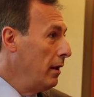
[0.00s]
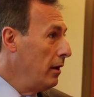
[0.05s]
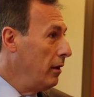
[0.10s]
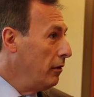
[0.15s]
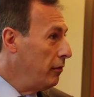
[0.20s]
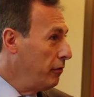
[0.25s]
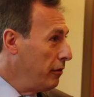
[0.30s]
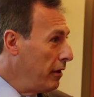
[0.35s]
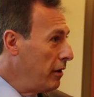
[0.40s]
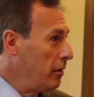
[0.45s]

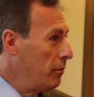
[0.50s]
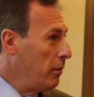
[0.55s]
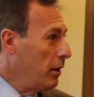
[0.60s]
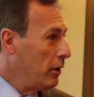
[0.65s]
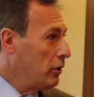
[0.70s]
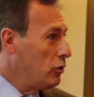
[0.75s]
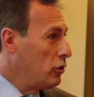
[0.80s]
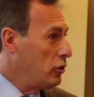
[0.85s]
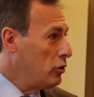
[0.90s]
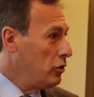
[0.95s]
very
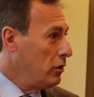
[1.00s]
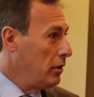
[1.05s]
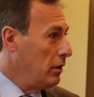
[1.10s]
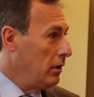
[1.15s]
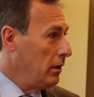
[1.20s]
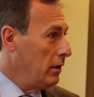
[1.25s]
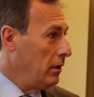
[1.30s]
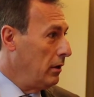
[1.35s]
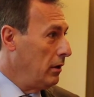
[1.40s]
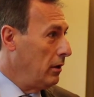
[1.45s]
much
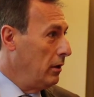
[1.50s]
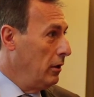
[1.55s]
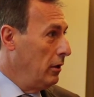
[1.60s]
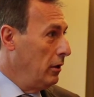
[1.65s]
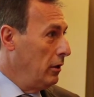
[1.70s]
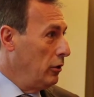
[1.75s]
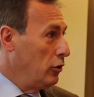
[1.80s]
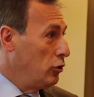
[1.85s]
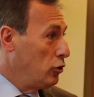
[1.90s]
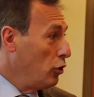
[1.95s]

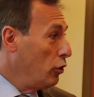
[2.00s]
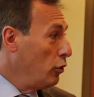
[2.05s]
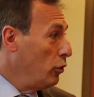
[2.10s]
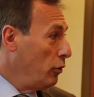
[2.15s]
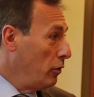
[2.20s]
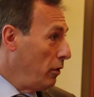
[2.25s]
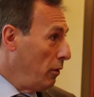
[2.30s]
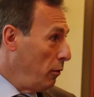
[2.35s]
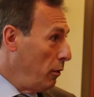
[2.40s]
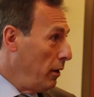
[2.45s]
show
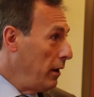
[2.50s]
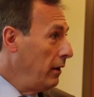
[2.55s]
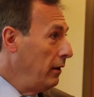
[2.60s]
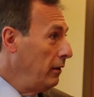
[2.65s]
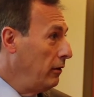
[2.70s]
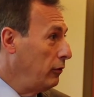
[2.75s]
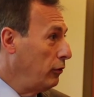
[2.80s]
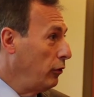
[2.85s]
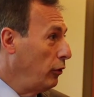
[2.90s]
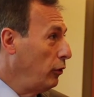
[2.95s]
you the way,
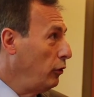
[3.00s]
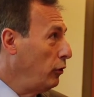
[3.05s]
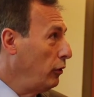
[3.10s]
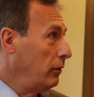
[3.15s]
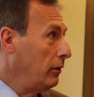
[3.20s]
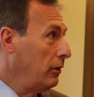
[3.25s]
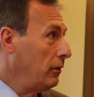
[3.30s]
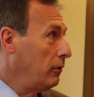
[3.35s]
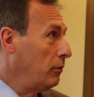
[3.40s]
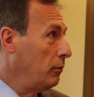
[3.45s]
so you
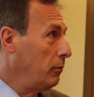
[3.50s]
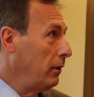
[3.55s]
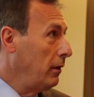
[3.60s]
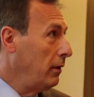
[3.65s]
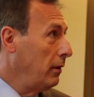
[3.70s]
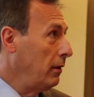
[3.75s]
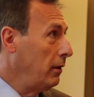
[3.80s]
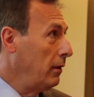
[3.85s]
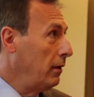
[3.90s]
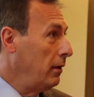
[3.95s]
don't need to
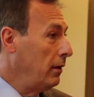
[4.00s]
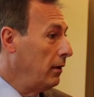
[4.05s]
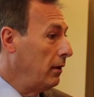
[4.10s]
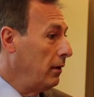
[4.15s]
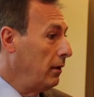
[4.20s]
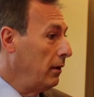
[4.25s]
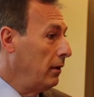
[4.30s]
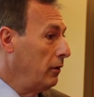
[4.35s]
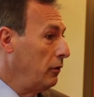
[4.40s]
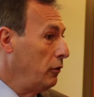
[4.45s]
be
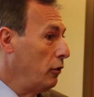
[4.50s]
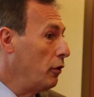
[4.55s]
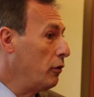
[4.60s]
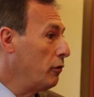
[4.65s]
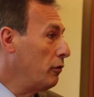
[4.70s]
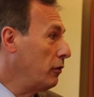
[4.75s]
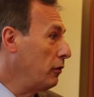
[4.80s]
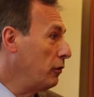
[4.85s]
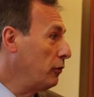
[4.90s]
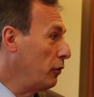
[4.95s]

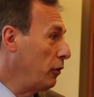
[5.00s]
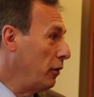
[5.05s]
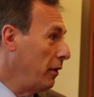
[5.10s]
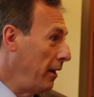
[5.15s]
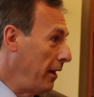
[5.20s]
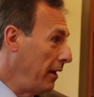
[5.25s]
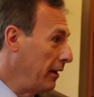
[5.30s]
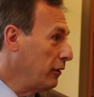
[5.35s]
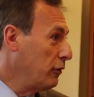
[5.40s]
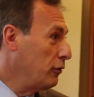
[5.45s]
nervous or
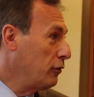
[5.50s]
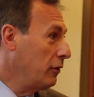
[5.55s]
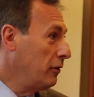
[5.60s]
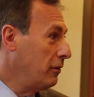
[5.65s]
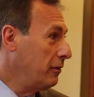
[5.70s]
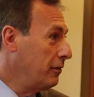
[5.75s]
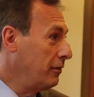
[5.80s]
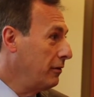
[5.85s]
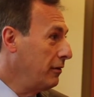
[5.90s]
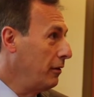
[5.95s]

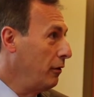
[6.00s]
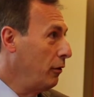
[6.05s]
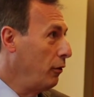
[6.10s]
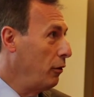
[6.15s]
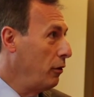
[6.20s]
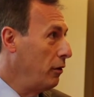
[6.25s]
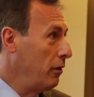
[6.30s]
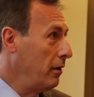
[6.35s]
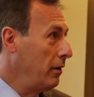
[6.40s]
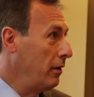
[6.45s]
anxious
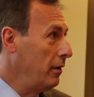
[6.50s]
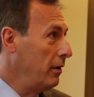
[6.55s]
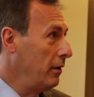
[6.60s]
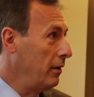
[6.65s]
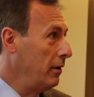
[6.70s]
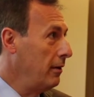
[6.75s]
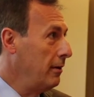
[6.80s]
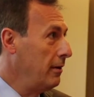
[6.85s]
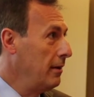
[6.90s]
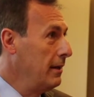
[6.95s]
or
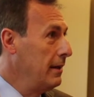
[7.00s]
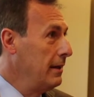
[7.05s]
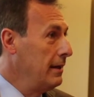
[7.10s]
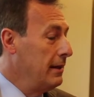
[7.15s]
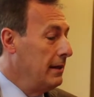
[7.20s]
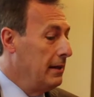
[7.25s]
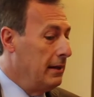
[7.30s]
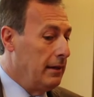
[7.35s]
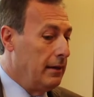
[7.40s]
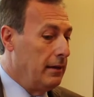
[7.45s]

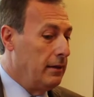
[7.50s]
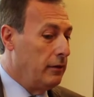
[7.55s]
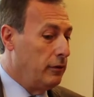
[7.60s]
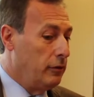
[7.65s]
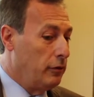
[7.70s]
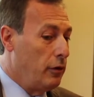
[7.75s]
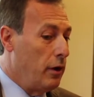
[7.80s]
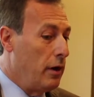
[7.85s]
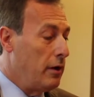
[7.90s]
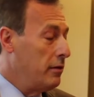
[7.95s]

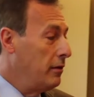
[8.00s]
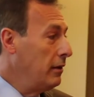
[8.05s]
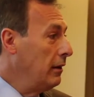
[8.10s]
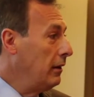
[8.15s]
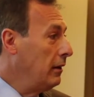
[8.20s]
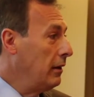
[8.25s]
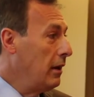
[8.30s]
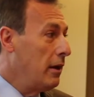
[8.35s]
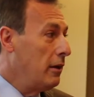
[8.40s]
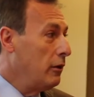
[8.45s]
so I
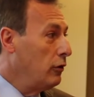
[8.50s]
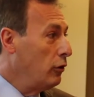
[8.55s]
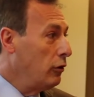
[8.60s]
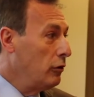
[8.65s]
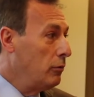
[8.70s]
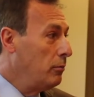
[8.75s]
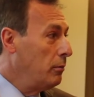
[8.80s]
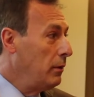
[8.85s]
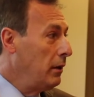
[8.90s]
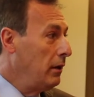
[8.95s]
think
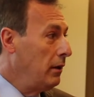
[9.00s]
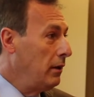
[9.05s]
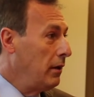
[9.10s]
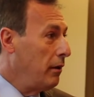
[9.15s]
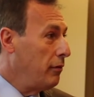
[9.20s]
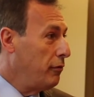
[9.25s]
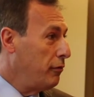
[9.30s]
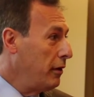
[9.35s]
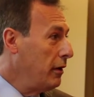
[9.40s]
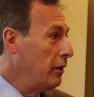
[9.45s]
don't be
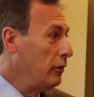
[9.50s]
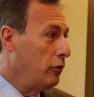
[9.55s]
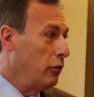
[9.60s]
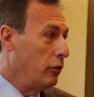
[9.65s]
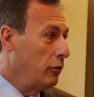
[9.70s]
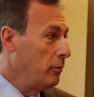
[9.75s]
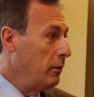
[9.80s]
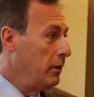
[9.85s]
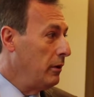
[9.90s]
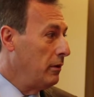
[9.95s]
afraid,
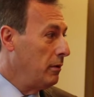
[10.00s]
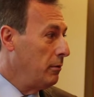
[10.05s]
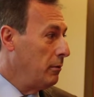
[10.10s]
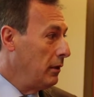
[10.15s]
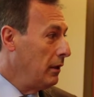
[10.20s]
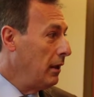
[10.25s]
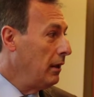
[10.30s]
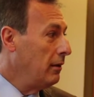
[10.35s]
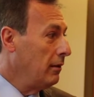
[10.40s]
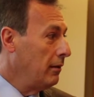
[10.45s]
don't be
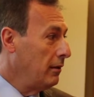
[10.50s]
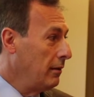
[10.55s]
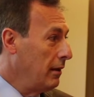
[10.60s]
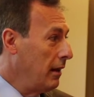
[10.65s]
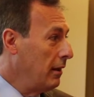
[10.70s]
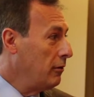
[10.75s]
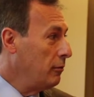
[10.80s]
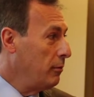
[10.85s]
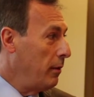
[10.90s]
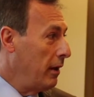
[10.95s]
intimidated.
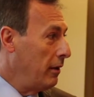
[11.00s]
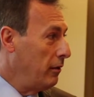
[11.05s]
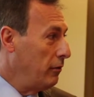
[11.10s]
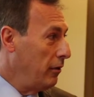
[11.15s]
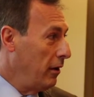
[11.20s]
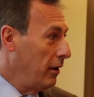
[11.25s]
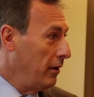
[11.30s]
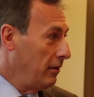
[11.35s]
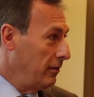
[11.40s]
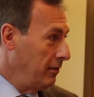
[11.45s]
That's my
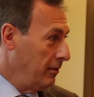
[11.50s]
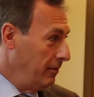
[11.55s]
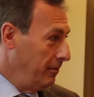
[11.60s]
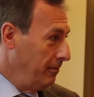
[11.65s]
advice.